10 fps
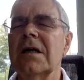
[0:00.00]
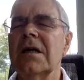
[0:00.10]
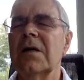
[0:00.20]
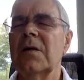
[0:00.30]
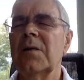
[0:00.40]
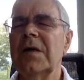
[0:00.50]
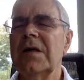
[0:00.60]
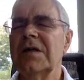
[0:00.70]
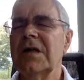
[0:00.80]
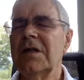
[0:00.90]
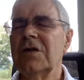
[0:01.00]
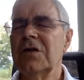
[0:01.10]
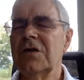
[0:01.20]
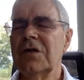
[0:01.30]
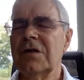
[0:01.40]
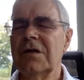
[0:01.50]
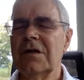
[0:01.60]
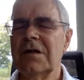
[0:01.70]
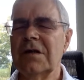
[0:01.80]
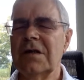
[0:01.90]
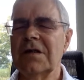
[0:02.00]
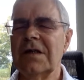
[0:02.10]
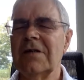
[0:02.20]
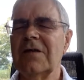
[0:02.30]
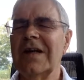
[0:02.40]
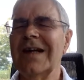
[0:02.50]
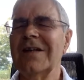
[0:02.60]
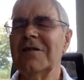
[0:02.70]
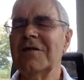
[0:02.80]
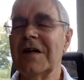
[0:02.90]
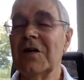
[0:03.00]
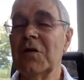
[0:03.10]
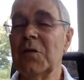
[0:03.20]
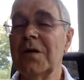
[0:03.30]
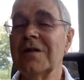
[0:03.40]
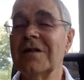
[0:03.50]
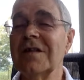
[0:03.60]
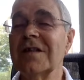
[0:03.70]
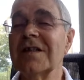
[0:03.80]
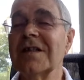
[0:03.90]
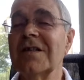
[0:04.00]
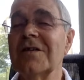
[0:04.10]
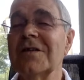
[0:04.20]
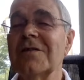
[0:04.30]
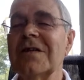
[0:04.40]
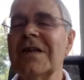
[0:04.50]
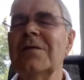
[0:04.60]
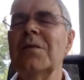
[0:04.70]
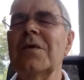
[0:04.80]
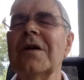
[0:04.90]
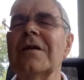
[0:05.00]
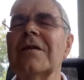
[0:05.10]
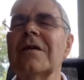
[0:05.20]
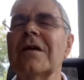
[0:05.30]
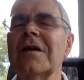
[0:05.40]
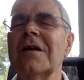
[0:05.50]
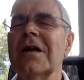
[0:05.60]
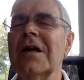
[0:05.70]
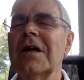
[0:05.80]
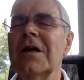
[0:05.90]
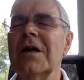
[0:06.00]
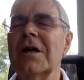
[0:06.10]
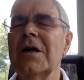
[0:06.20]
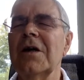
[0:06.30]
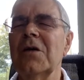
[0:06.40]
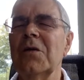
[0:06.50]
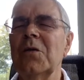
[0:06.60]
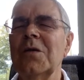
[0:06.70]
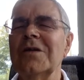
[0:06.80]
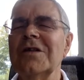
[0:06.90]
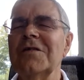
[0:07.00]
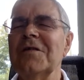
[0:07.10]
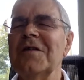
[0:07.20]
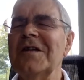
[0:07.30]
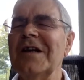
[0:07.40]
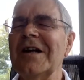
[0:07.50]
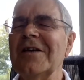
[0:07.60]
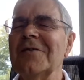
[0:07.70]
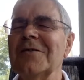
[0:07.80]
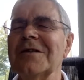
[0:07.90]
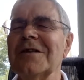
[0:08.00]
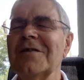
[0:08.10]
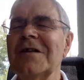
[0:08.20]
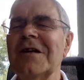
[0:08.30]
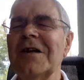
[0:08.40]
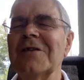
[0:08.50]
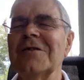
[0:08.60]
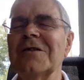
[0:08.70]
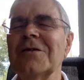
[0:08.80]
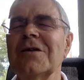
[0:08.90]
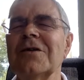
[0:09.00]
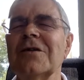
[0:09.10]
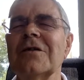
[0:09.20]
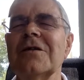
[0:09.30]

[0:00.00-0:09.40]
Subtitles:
And we pay attention, instead of the end of the out-breath, to the start of the in-breath, which is very close. They're very close to each other.